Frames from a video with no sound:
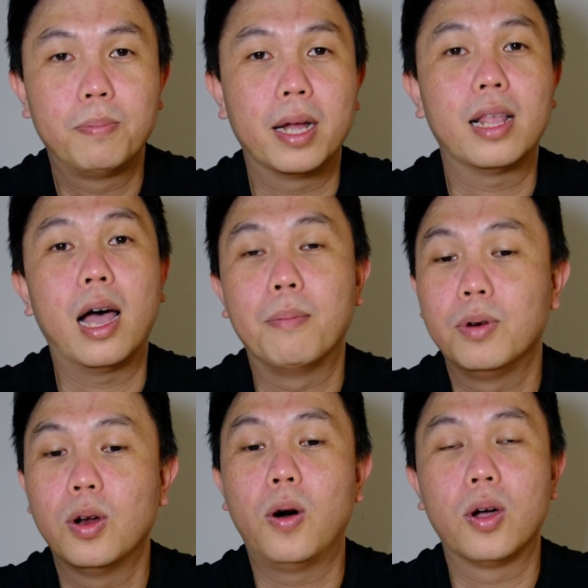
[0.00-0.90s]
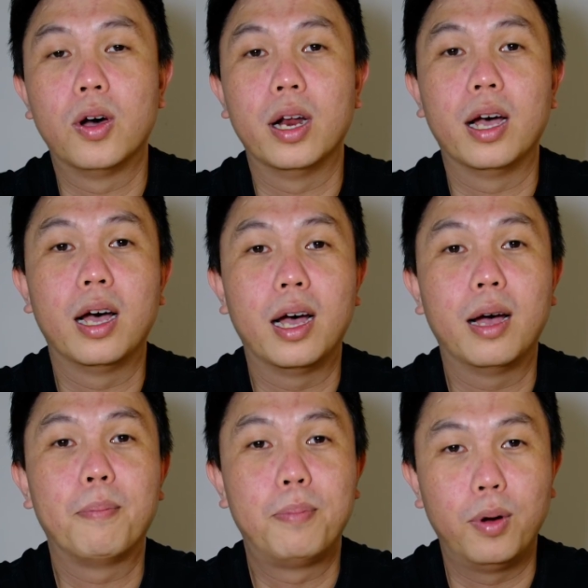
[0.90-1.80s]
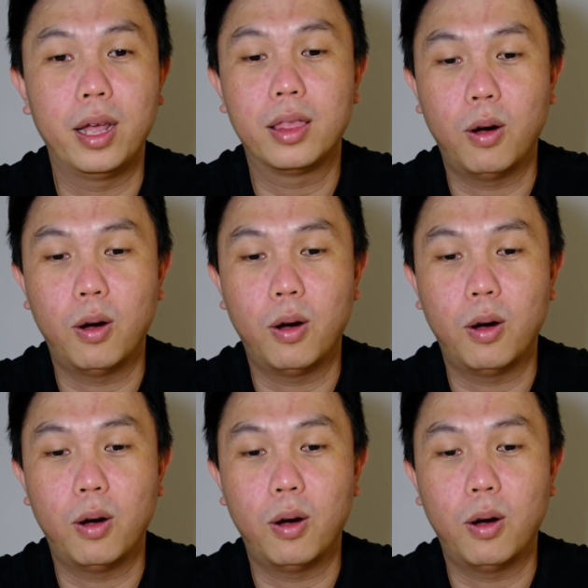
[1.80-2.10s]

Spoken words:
but I'm not gonna put it